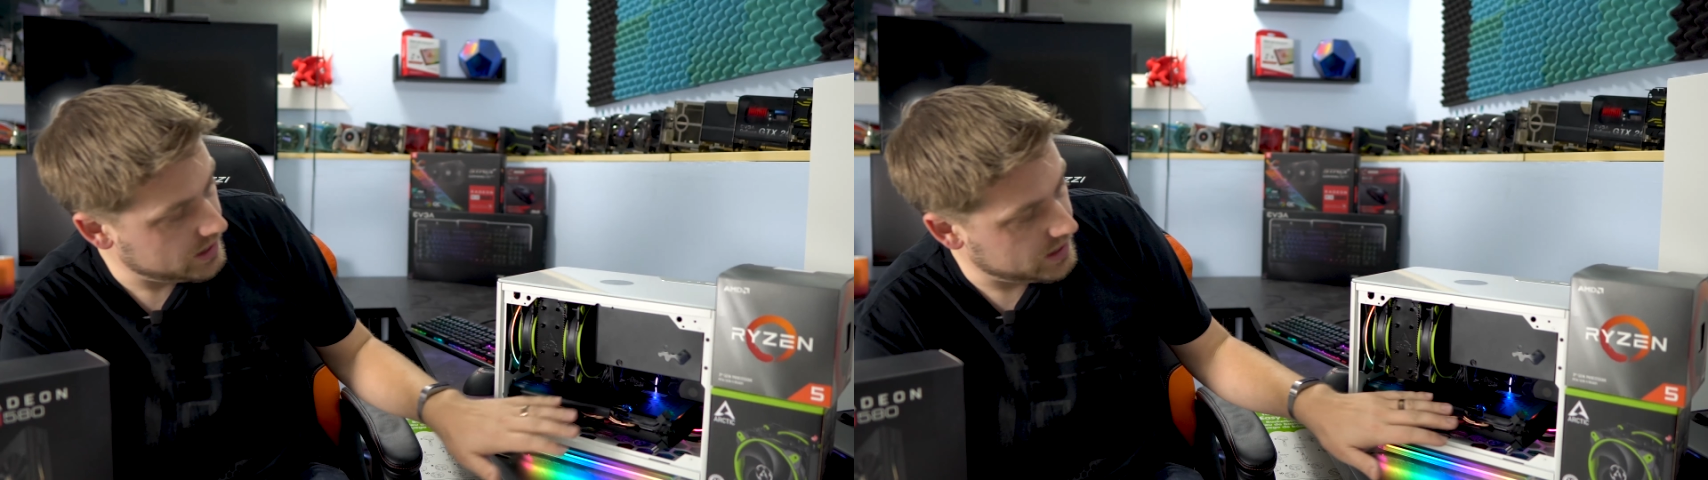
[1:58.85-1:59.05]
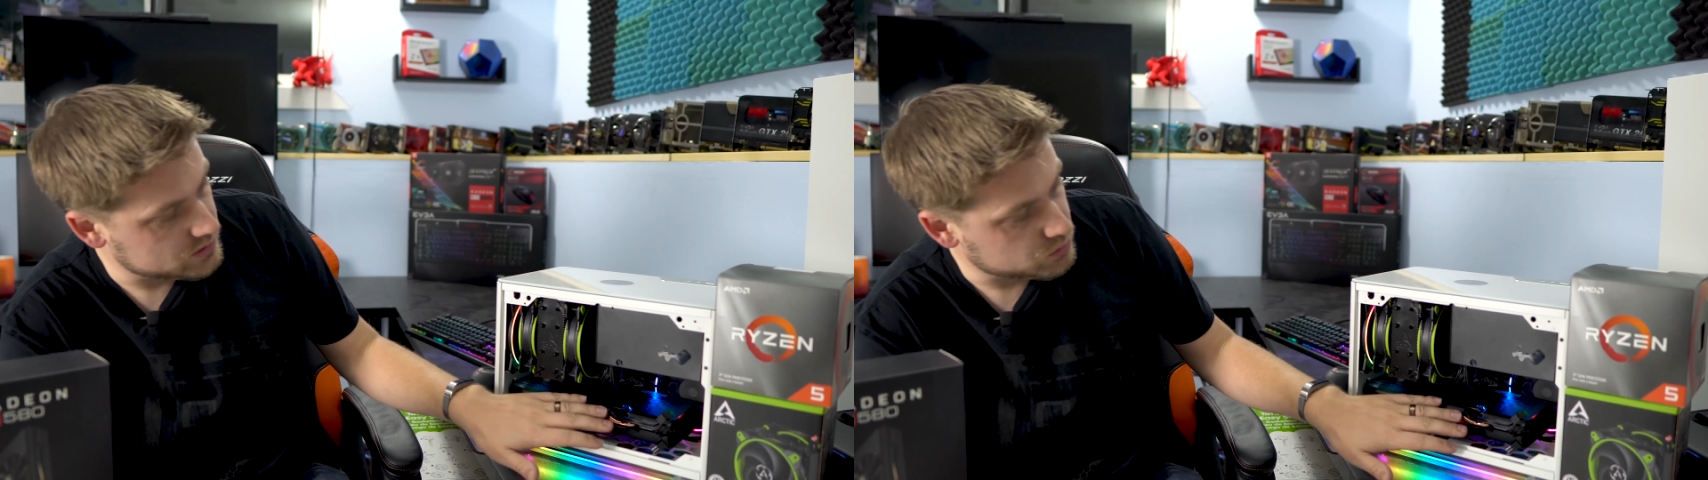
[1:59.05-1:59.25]

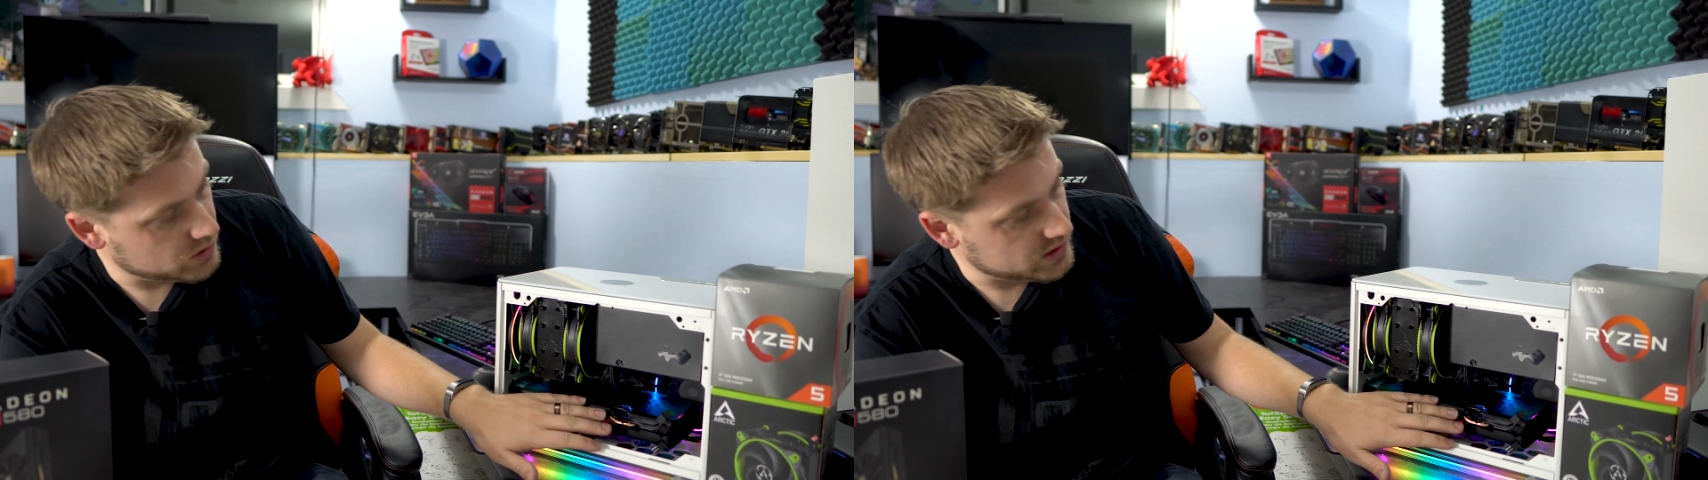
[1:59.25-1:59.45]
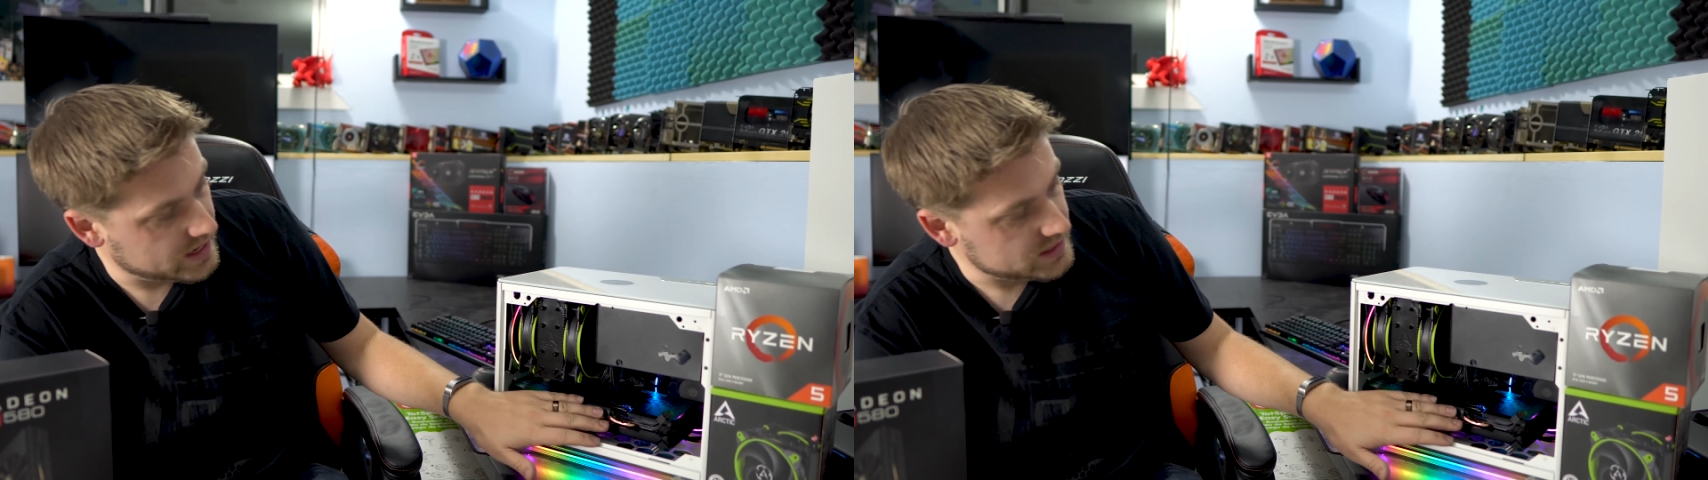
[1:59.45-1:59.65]
as
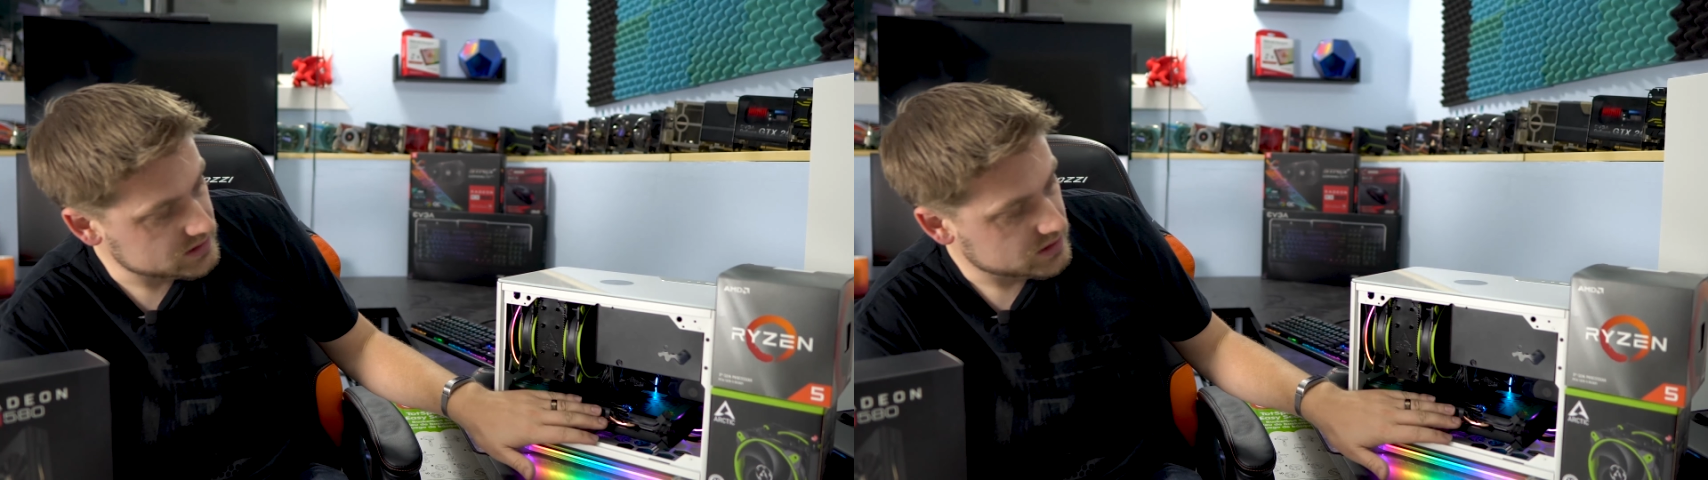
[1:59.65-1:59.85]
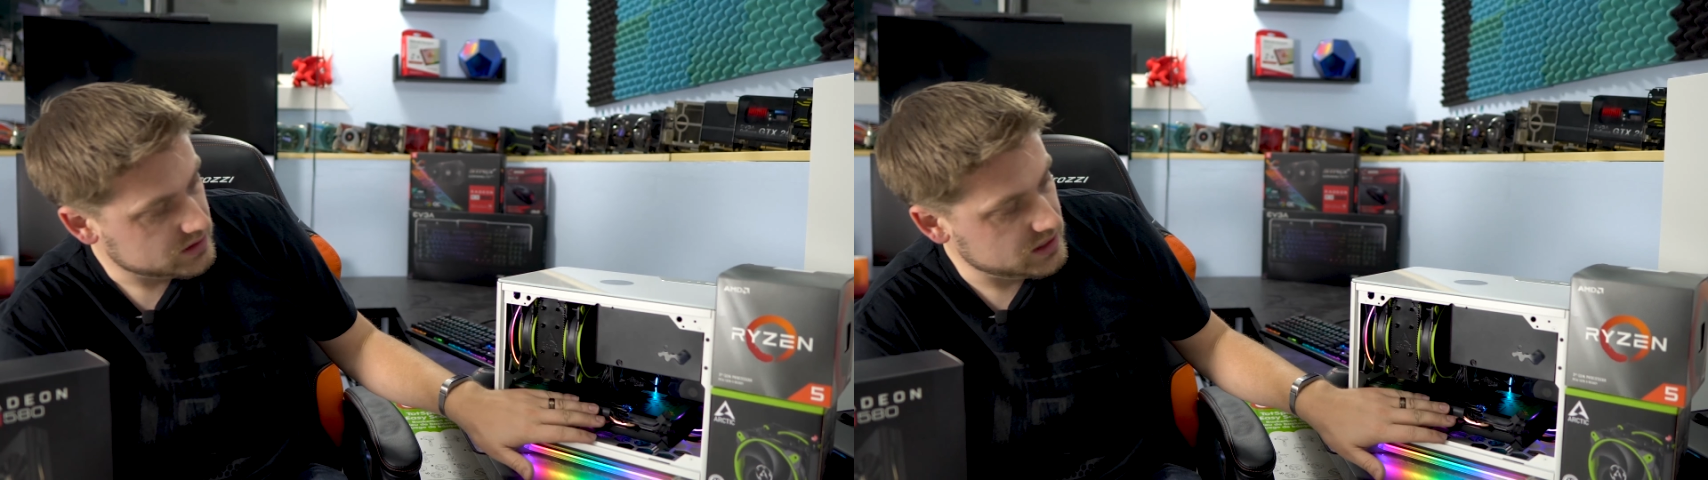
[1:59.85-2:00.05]
well
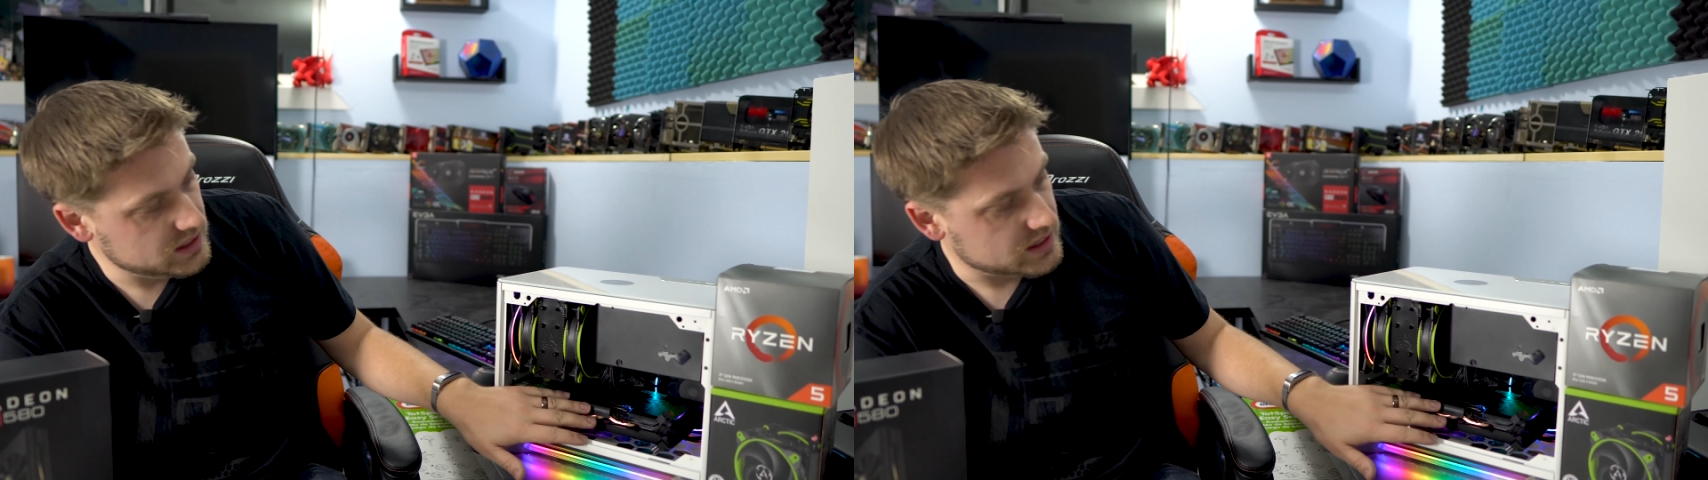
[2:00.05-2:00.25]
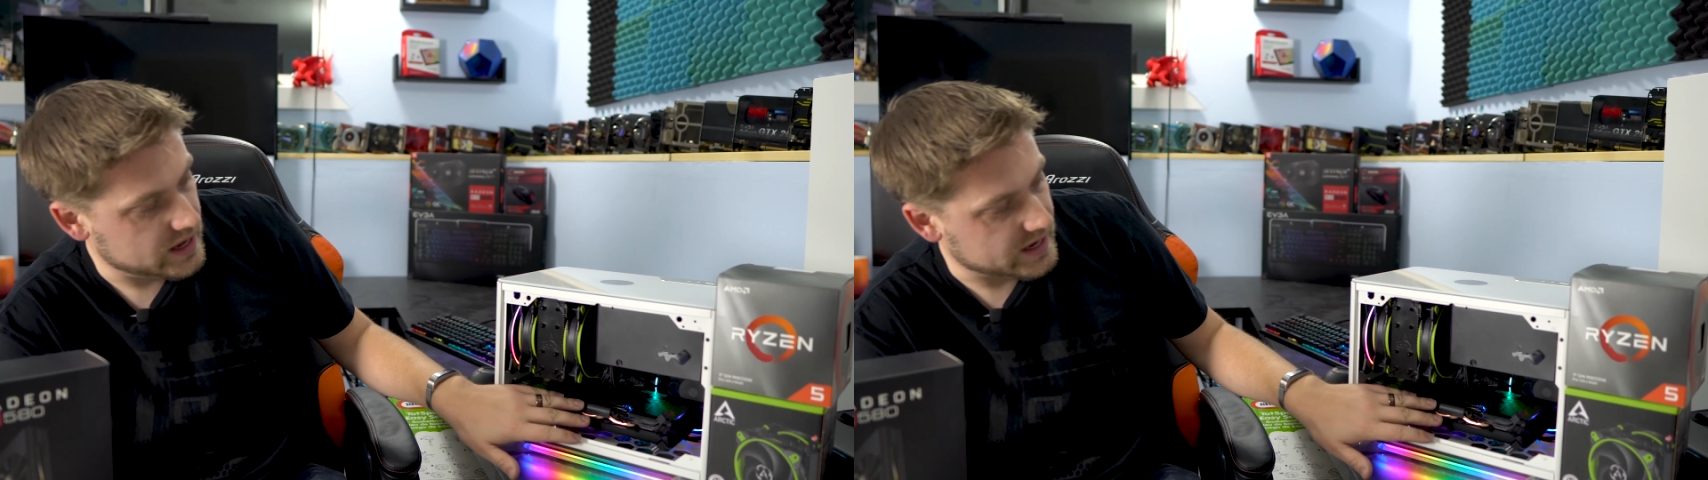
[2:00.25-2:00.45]
as the